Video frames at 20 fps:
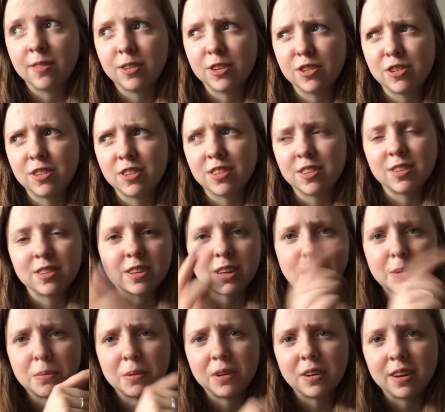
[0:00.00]
which is a
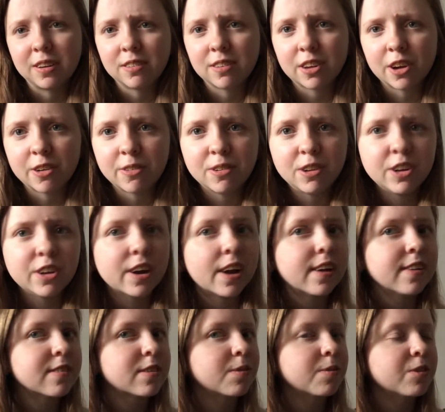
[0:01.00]
couple of days ago for you
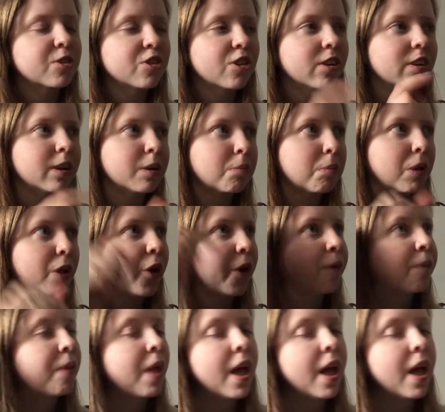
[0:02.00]
guys, which I'll link below.